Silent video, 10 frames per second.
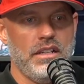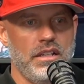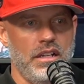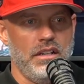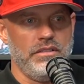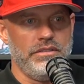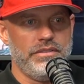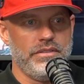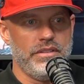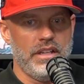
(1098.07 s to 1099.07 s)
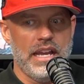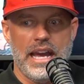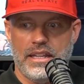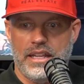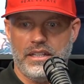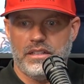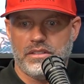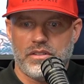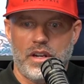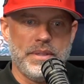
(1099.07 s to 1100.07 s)
of how to like
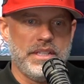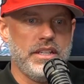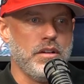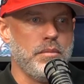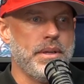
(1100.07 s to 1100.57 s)
scrub a deal,